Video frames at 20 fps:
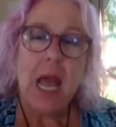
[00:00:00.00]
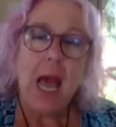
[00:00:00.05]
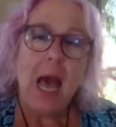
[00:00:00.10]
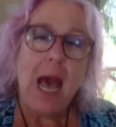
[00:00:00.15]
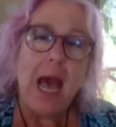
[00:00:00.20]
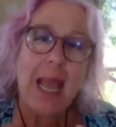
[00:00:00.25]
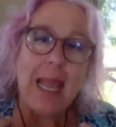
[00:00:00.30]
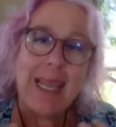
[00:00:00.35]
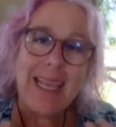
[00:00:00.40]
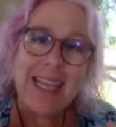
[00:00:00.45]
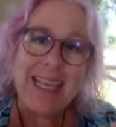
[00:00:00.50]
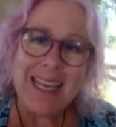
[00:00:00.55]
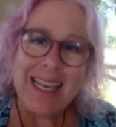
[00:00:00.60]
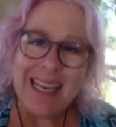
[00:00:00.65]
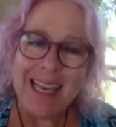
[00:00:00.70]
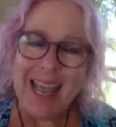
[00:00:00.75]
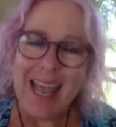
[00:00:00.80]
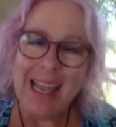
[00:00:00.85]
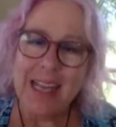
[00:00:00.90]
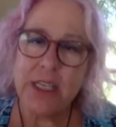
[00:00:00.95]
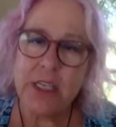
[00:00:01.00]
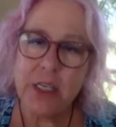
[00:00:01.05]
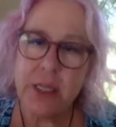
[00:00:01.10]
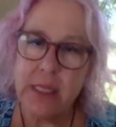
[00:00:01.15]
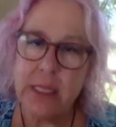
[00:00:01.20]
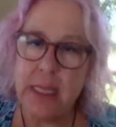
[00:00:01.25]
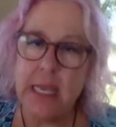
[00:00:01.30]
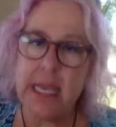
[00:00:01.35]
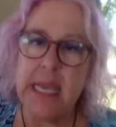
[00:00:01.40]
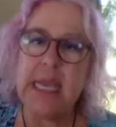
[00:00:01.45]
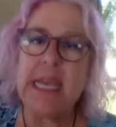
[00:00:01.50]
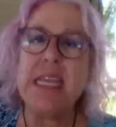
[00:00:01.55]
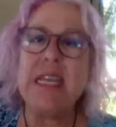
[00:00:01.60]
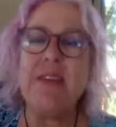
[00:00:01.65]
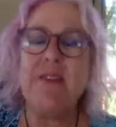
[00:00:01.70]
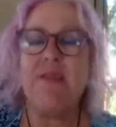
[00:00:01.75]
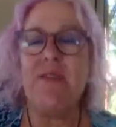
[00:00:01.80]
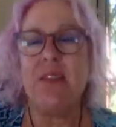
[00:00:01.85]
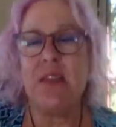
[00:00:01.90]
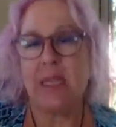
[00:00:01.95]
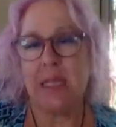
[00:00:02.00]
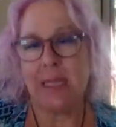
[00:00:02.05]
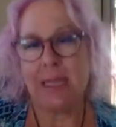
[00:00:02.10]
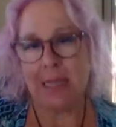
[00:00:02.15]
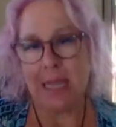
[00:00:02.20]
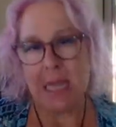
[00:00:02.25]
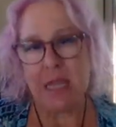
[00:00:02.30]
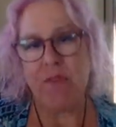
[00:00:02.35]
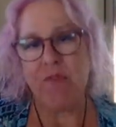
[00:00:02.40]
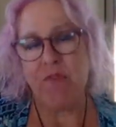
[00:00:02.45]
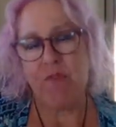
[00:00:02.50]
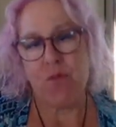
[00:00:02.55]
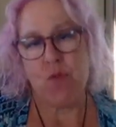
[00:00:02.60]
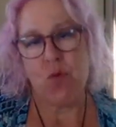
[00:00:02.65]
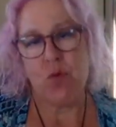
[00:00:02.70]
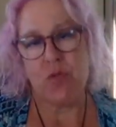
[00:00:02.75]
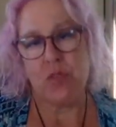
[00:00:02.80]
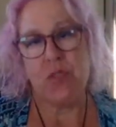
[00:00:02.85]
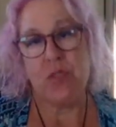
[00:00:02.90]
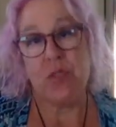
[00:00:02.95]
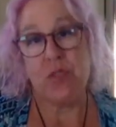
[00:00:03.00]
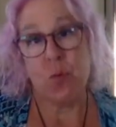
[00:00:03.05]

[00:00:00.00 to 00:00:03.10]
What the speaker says: I connect to the infinite life forces